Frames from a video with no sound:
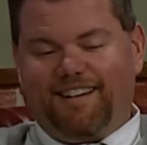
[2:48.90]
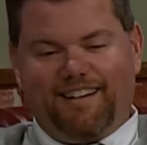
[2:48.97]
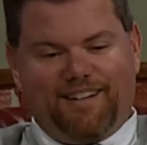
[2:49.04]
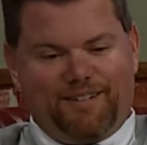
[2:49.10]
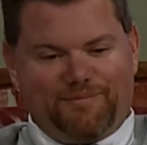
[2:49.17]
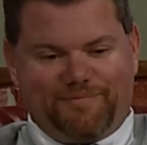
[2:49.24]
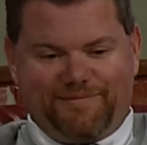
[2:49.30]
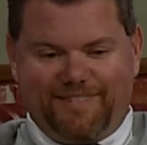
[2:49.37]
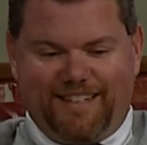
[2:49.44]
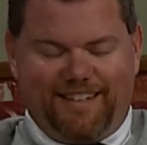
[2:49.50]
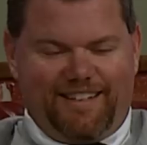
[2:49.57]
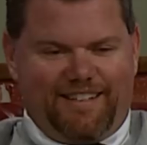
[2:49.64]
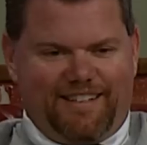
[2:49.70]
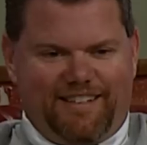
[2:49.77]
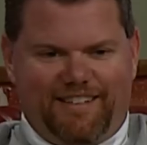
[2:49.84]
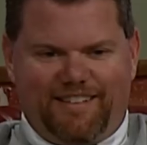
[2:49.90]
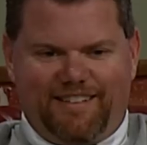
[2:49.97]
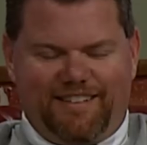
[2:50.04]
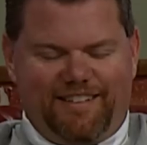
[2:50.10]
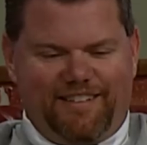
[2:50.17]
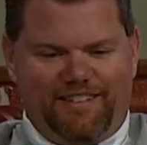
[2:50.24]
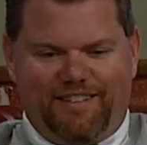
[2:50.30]
Um,
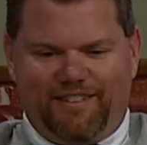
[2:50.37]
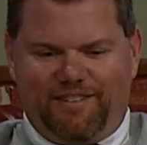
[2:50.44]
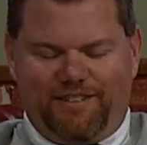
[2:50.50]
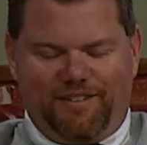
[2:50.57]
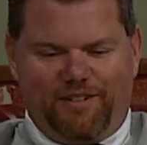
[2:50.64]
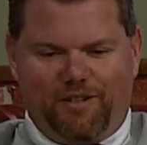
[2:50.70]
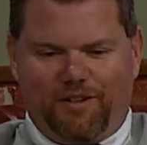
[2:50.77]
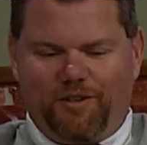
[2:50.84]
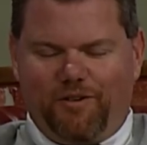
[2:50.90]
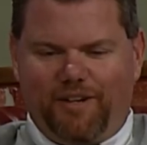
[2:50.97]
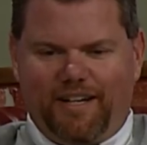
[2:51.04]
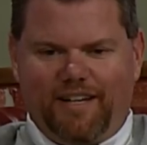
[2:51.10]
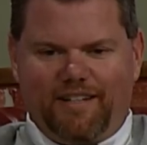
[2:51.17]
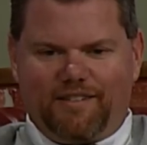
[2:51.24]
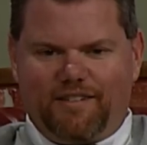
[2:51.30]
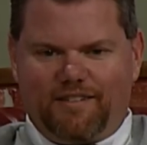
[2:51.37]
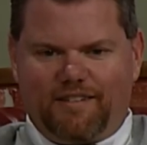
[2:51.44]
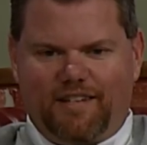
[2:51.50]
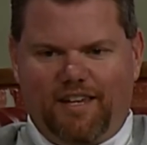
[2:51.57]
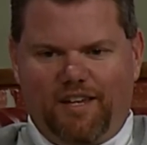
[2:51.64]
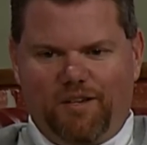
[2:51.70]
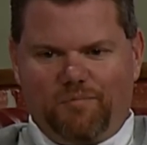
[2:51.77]
you know, going against his
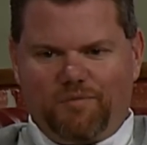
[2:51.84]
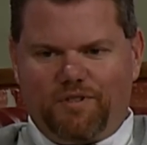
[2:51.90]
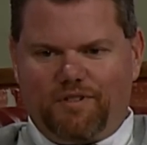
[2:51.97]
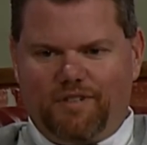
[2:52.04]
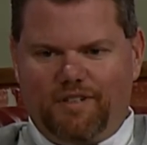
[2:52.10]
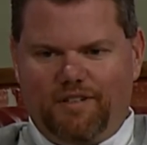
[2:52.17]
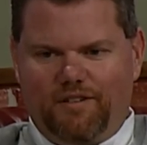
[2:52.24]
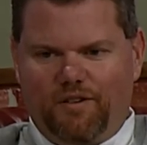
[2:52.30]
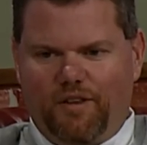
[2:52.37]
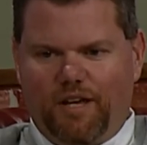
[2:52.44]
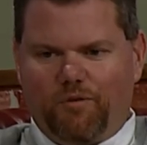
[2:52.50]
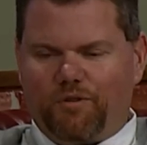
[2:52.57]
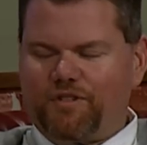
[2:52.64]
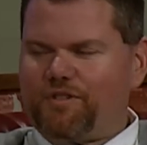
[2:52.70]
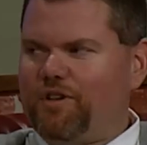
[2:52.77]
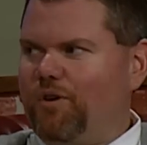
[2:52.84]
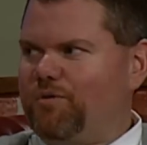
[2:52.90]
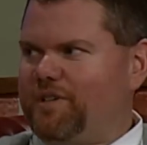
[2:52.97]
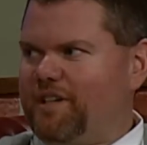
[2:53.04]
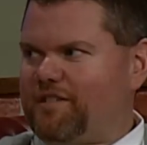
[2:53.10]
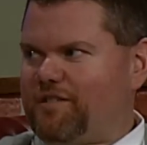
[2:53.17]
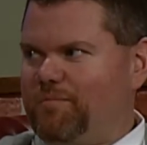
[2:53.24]
teams, you know, they were so
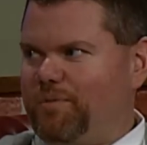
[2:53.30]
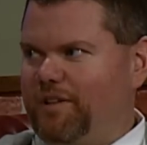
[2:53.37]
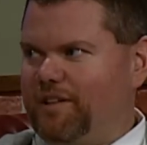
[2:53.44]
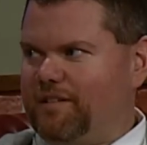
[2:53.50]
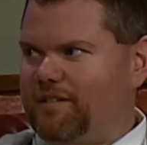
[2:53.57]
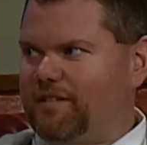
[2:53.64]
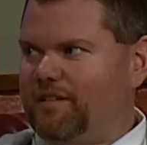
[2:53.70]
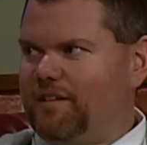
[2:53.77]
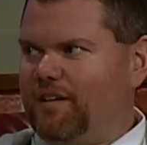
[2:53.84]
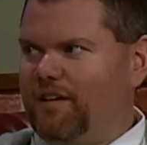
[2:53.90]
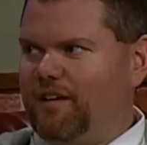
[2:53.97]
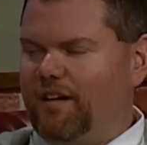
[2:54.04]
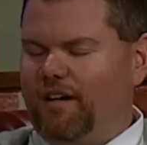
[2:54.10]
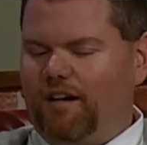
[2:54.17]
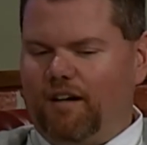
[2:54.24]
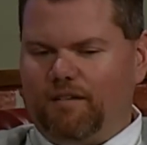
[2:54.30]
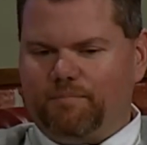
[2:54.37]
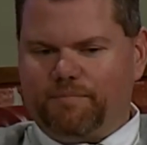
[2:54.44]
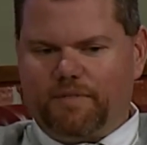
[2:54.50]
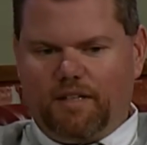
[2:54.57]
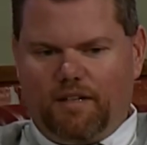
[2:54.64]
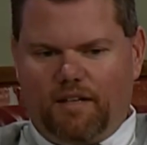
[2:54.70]
disciplined.
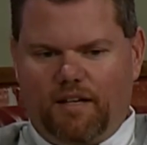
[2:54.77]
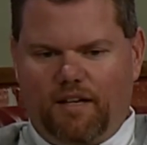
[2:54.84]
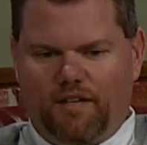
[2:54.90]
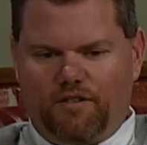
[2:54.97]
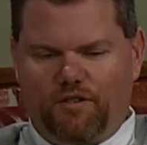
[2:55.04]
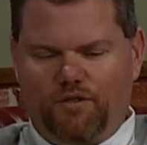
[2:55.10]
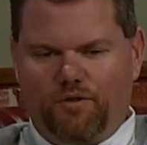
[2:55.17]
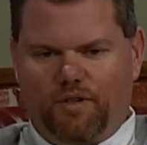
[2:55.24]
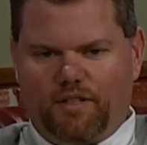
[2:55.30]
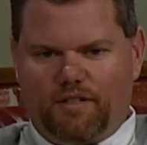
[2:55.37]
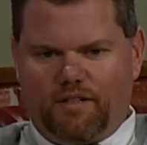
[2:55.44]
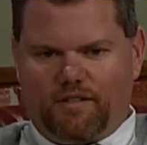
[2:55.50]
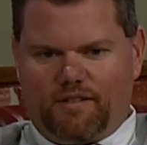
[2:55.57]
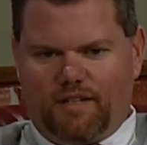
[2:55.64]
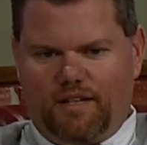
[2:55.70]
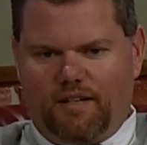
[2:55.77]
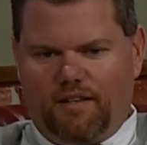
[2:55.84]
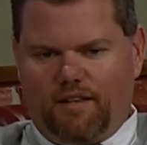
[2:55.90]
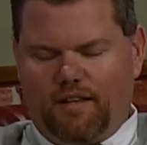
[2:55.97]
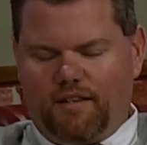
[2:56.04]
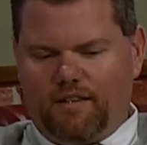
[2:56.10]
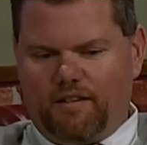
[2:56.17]
Um, and you could just see
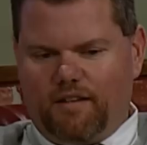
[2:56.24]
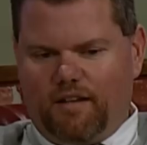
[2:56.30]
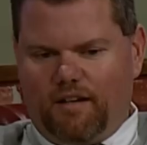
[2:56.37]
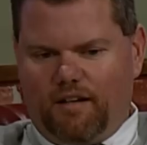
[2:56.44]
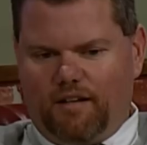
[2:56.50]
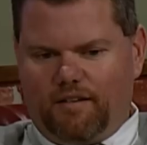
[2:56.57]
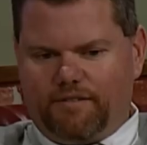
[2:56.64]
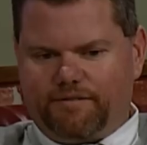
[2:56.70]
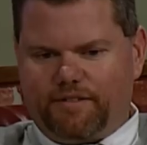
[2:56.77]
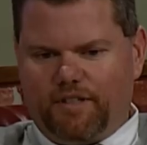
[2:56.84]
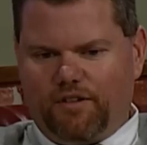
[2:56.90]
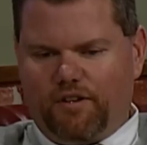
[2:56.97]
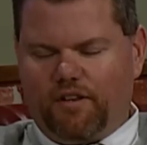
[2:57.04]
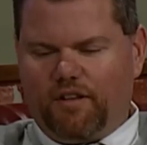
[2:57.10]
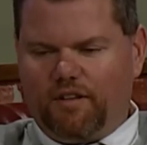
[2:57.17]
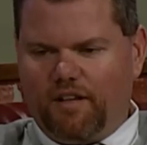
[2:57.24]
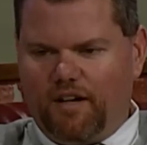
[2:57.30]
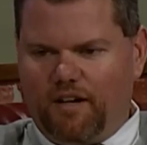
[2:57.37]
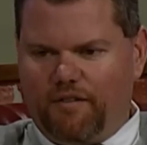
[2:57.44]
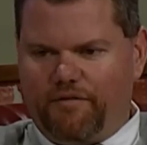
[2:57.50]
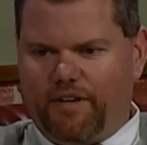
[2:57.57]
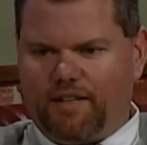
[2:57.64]
the, uh, you know, the
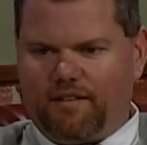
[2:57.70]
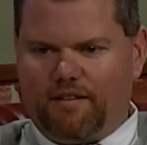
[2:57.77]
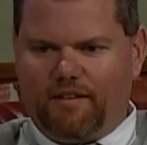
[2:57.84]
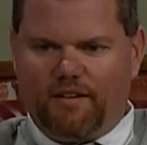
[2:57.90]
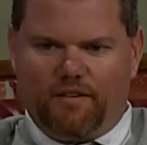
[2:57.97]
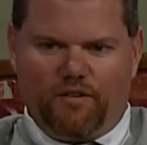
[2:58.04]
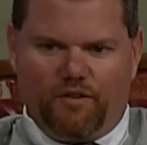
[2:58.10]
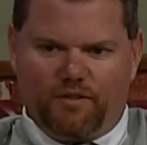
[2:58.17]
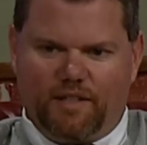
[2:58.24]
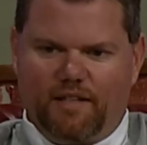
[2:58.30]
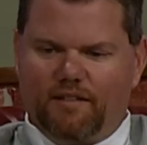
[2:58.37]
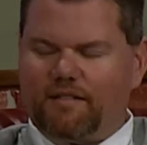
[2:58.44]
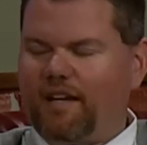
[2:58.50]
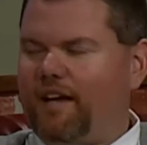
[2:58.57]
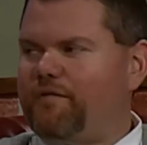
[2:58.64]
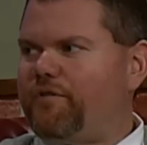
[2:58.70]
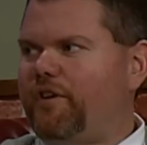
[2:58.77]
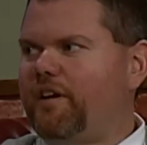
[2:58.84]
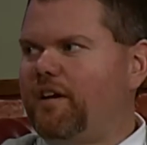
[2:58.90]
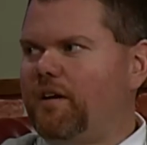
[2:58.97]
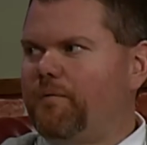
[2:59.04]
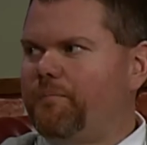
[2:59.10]
love that th those kids had for
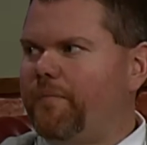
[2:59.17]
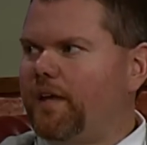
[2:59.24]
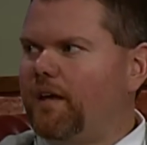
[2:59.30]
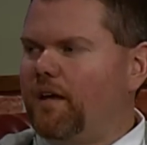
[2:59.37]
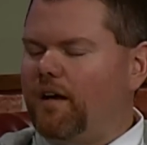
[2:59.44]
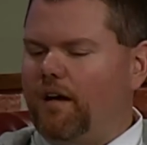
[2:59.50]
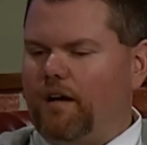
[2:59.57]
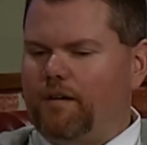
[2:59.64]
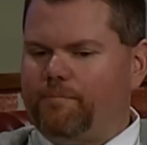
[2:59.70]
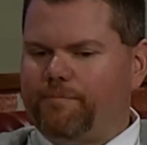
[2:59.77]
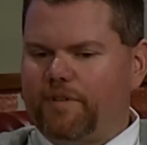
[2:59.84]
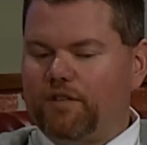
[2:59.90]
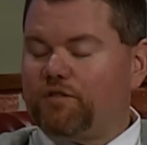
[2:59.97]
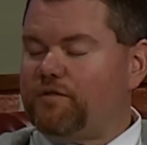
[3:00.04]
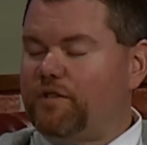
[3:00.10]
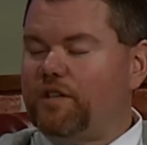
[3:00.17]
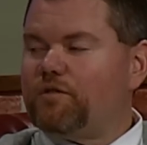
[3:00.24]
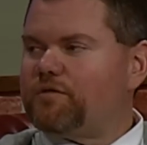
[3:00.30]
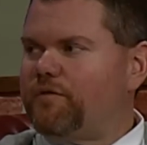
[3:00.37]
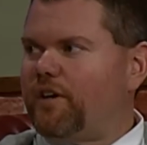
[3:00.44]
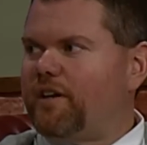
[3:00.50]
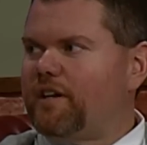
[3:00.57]
him. Um, it was it
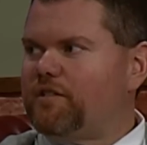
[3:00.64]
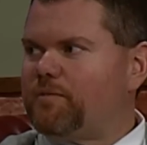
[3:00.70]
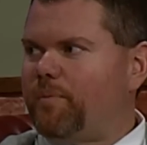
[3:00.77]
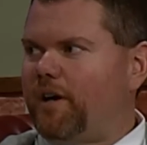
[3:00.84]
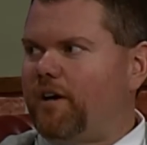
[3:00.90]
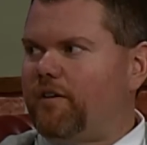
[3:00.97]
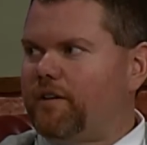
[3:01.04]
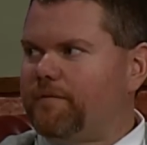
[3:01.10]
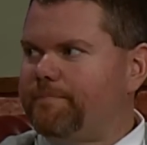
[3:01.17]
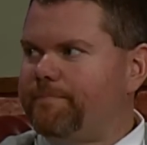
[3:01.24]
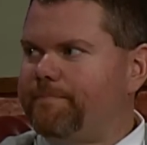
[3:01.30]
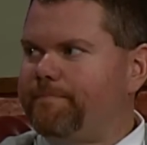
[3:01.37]
was very inspiring.